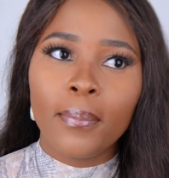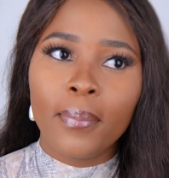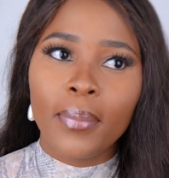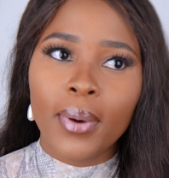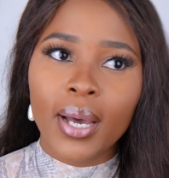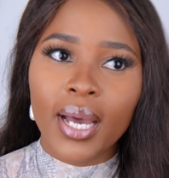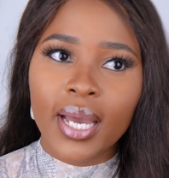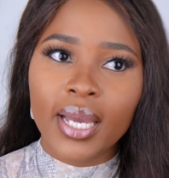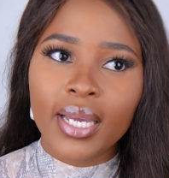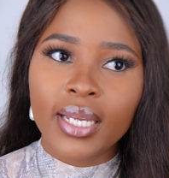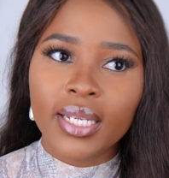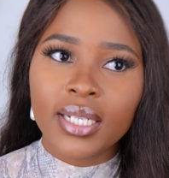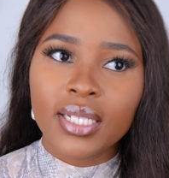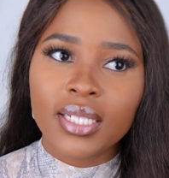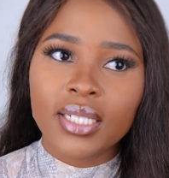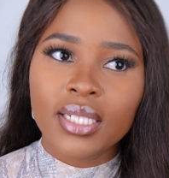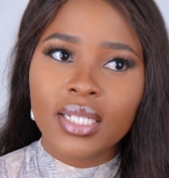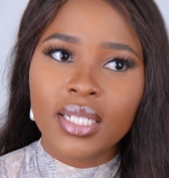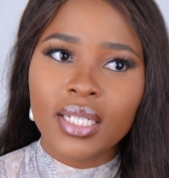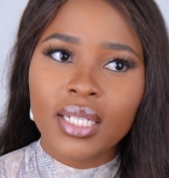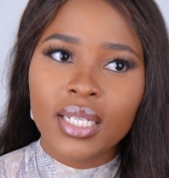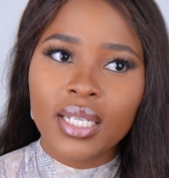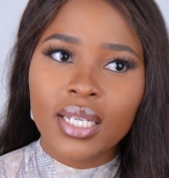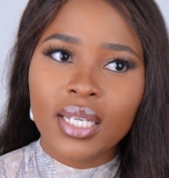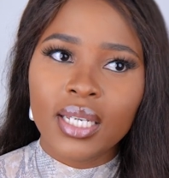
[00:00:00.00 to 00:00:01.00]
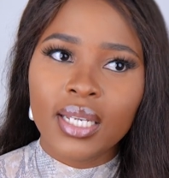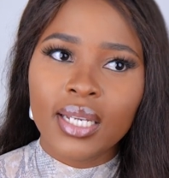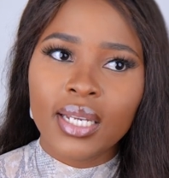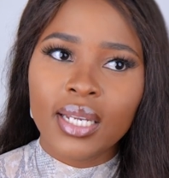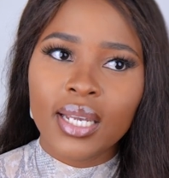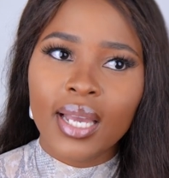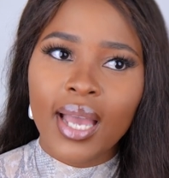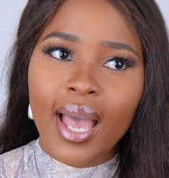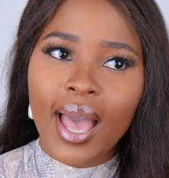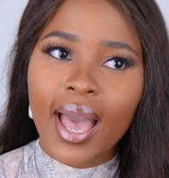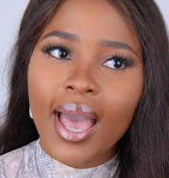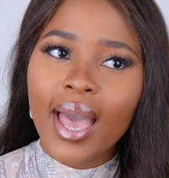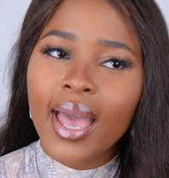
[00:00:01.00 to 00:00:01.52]
but
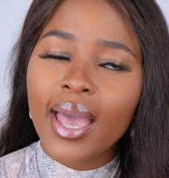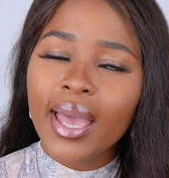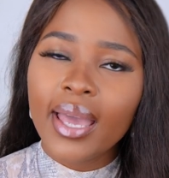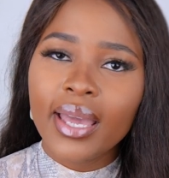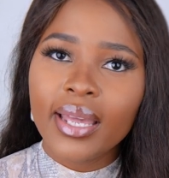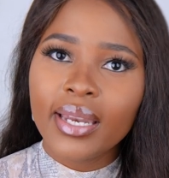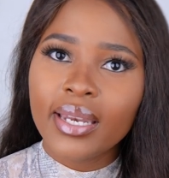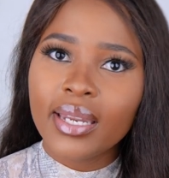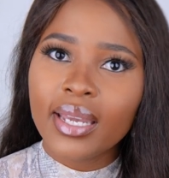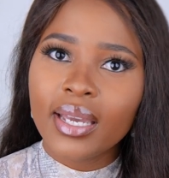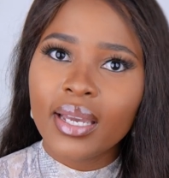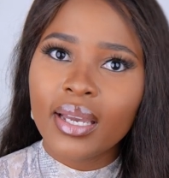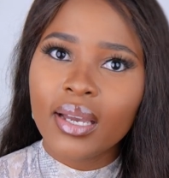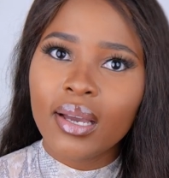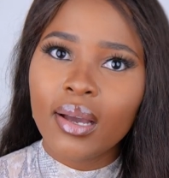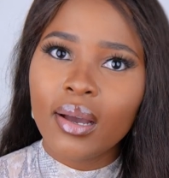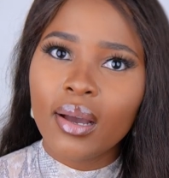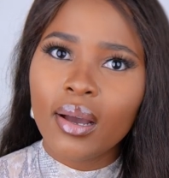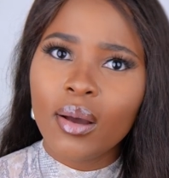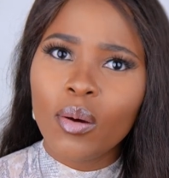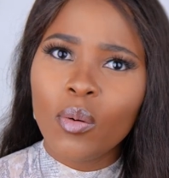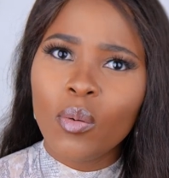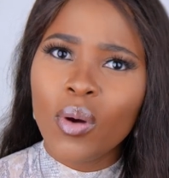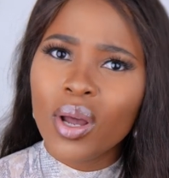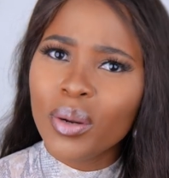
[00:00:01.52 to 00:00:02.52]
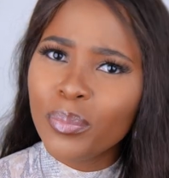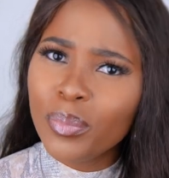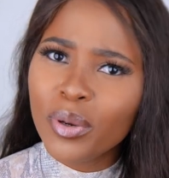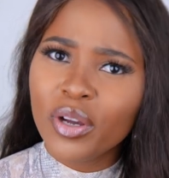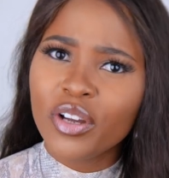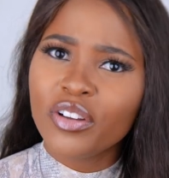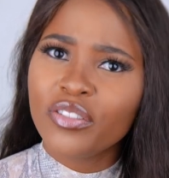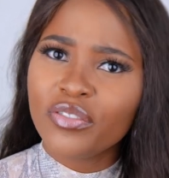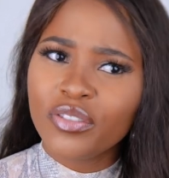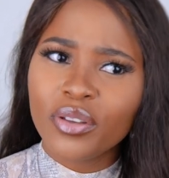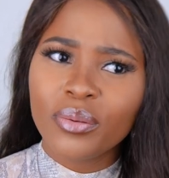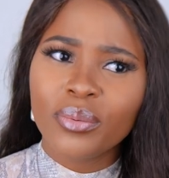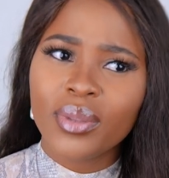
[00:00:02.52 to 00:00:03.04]
I had one
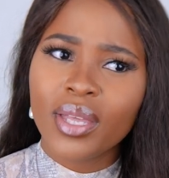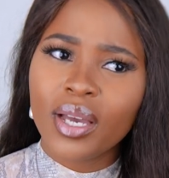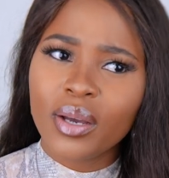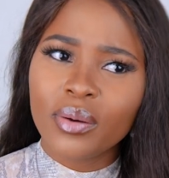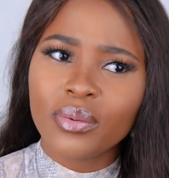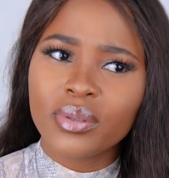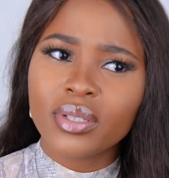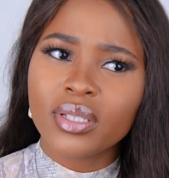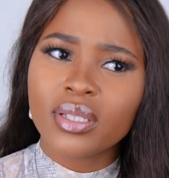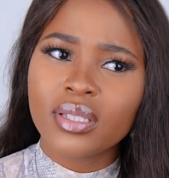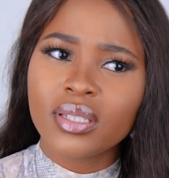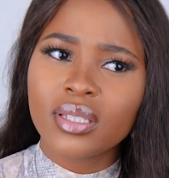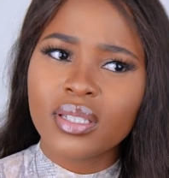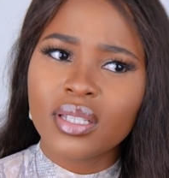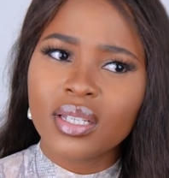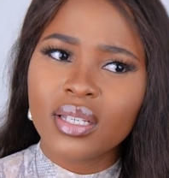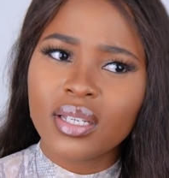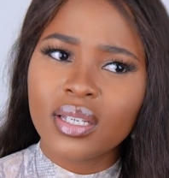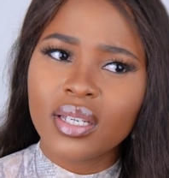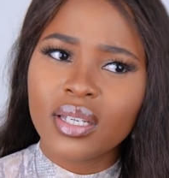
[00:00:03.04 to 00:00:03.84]
perfume that was